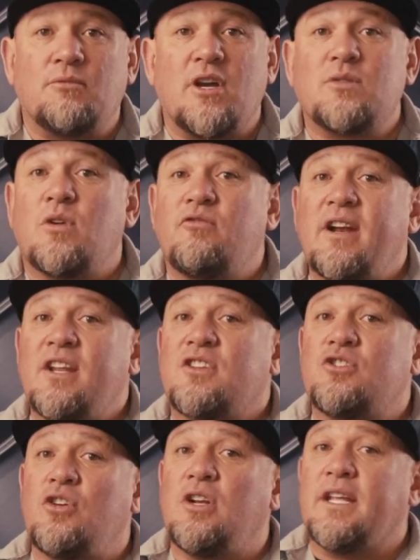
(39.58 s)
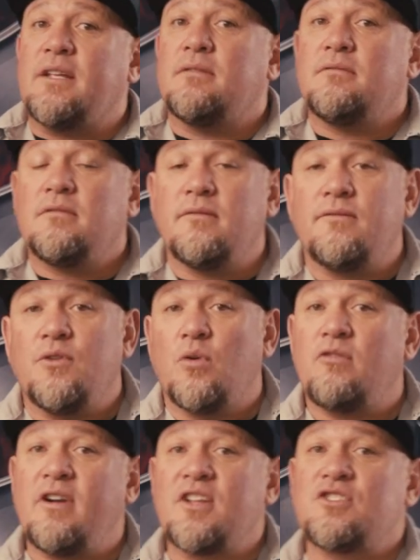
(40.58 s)
guys want to run it externally. If you
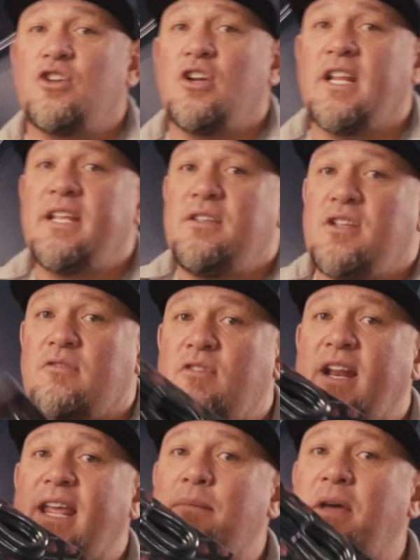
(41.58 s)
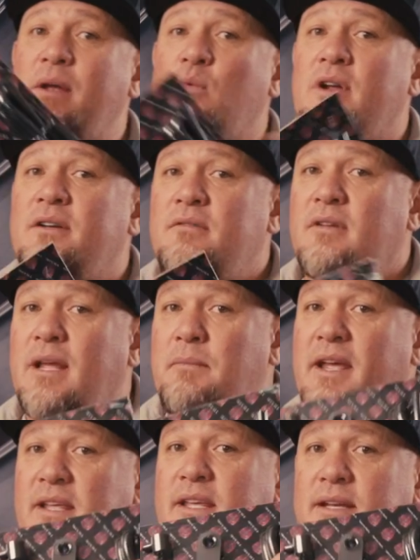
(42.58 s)
want to run it externally, you can run an
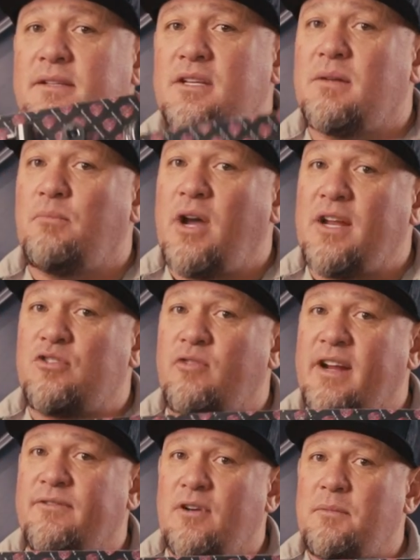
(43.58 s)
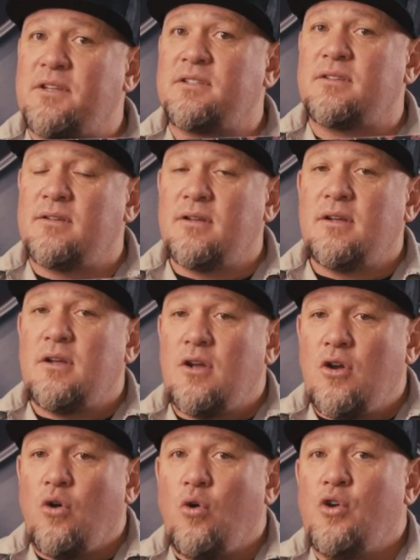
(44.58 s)
M8 kit. You can buy it direct from us,
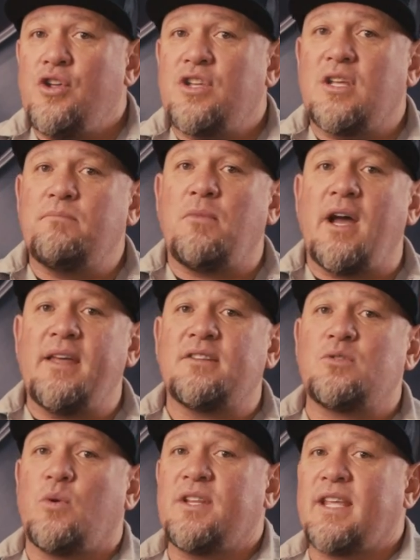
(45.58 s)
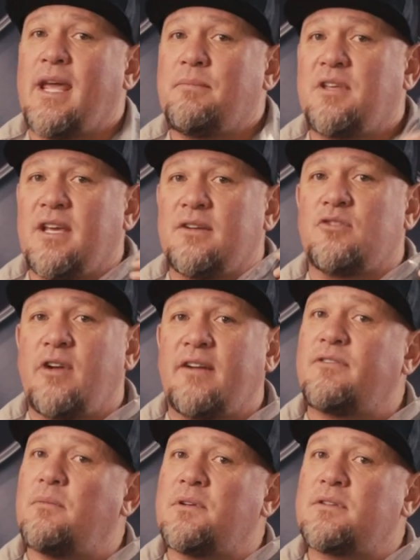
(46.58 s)
or you can buy the twin cam kit direct
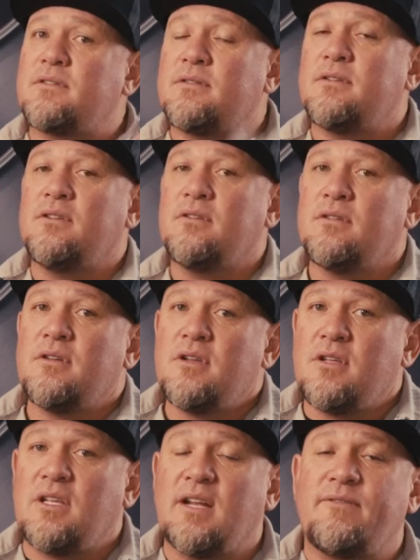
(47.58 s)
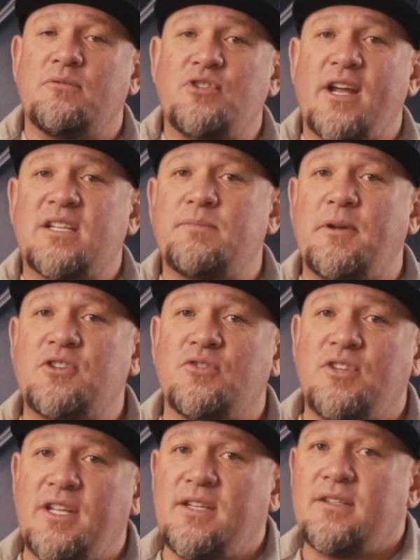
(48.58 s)
from us. You get it from Drag
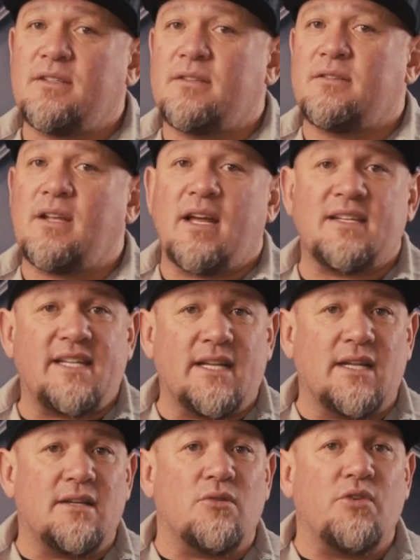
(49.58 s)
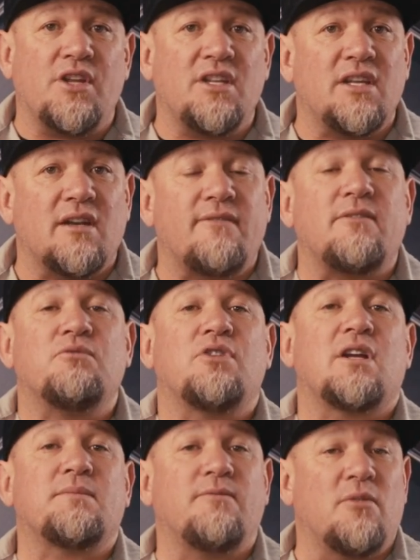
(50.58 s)
Specialties dealer, or you can get it from
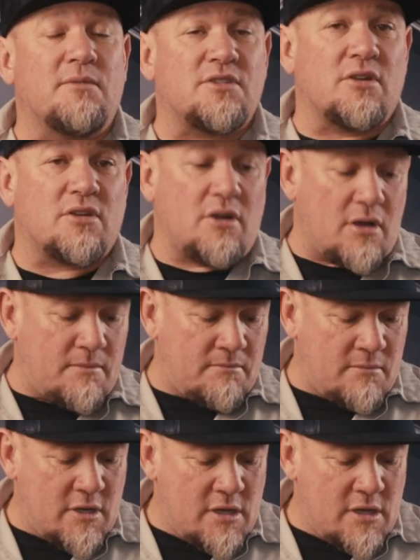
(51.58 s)
traskperformance.com.